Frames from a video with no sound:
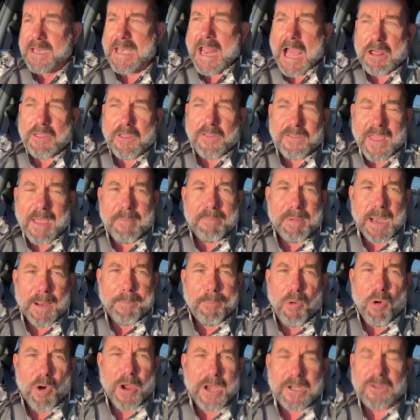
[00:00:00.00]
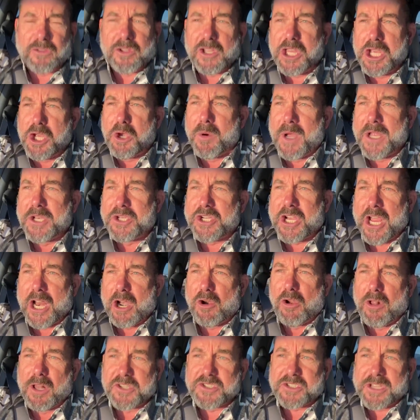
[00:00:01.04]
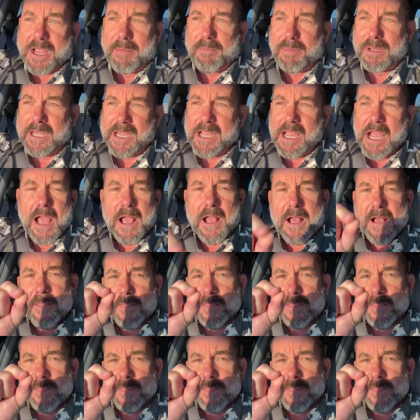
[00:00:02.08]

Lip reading: now that they've been appointed to the UN General Assembly.